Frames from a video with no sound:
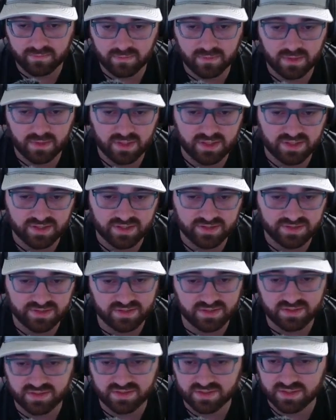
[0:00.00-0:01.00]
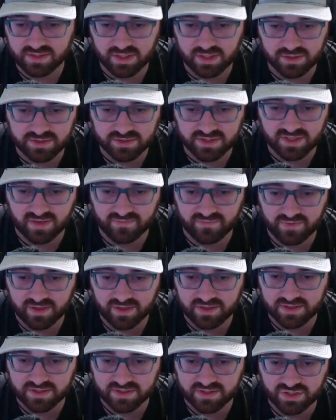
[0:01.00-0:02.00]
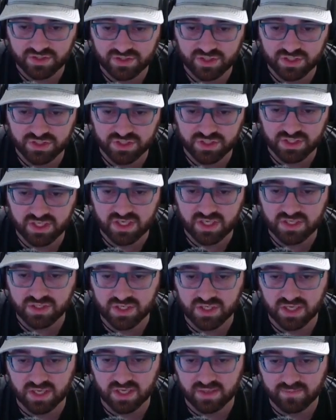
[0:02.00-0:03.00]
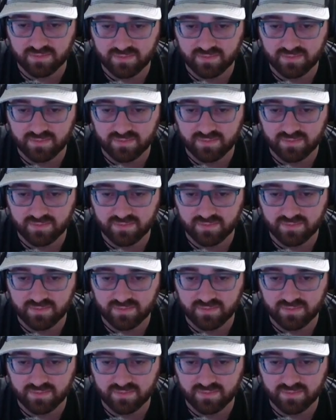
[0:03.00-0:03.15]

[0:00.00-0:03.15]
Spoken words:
is, stuff like this Gingy keychain.